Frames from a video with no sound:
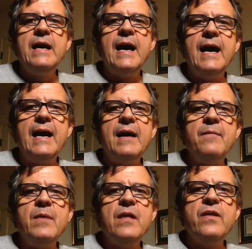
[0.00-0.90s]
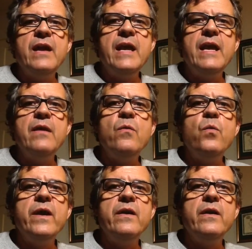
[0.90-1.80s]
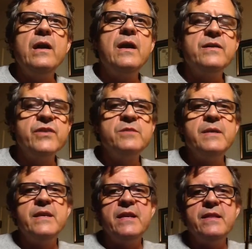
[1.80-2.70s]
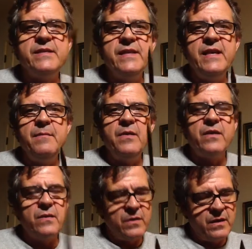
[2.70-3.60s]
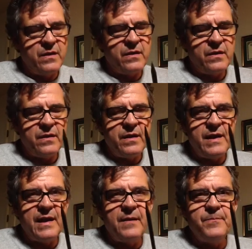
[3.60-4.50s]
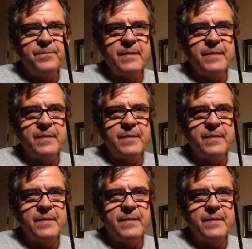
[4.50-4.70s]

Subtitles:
the winner, the team, the